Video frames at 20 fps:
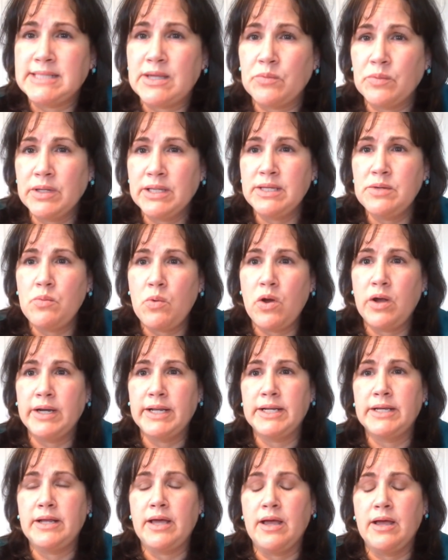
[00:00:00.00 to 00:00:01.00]
I really
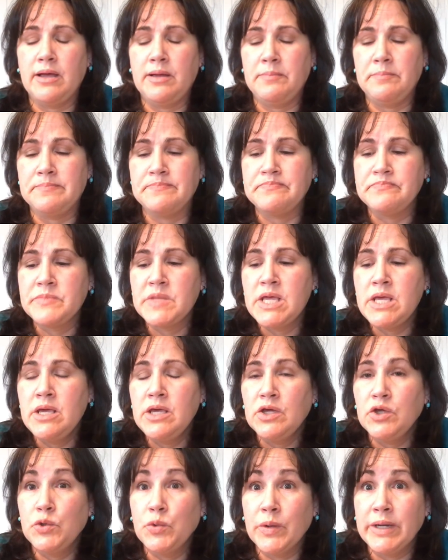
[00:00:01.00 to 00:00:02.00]
wanted
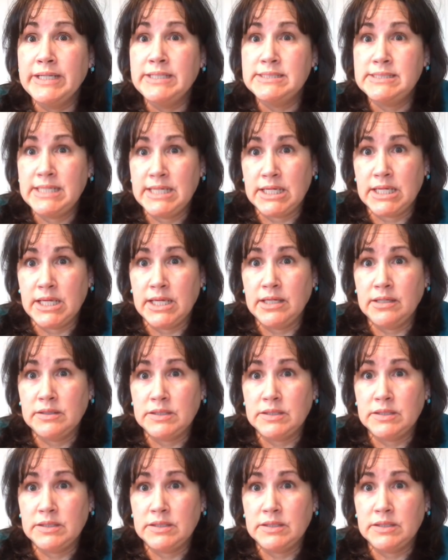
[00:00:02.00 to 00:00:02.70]
green ticking,